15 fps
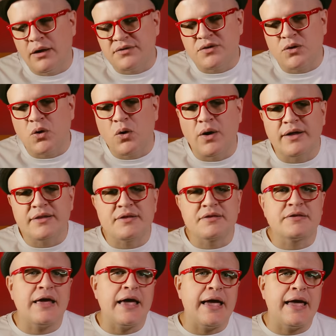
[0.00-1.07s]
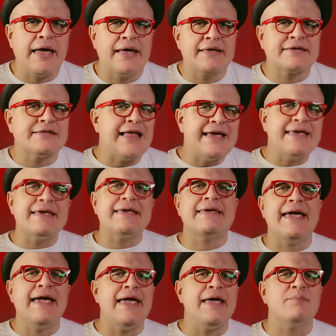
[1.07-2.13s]
also go on to say, "It's like a
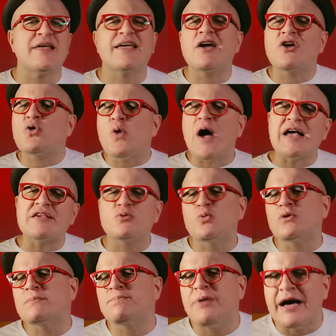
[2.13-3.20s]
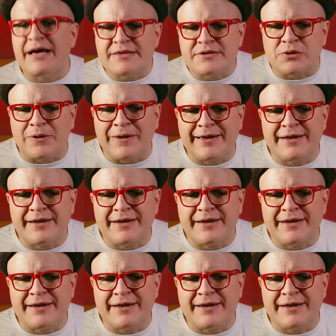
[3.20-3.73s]
game, like a crossword puzzle.